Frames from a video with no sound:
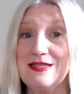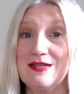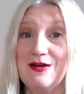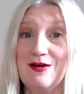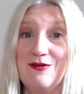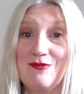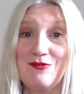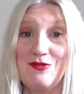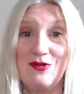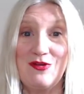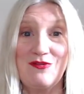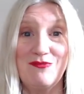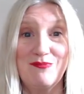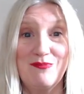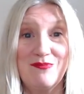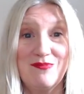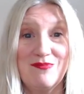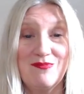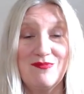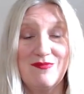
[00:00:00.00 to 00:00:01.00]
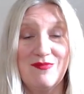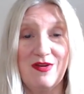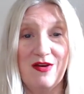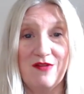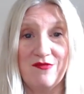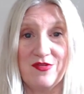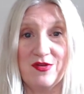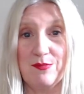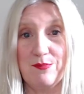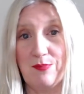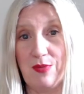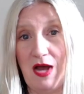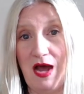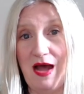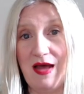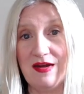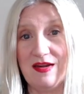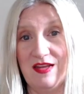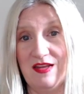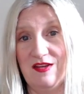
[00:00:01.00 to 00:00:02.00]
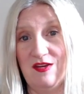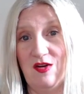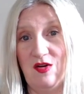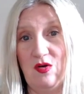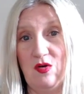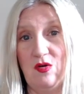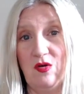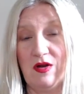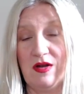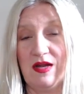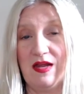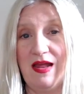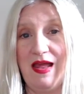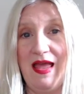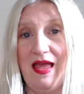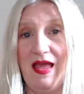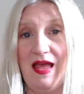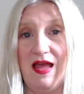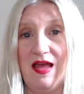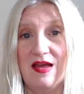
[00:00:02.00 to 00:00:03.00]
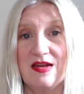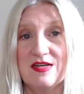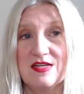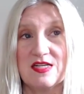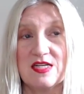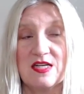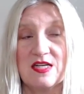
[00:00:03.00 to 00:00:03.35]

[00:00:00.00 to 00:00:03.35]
of the of the body yoke, and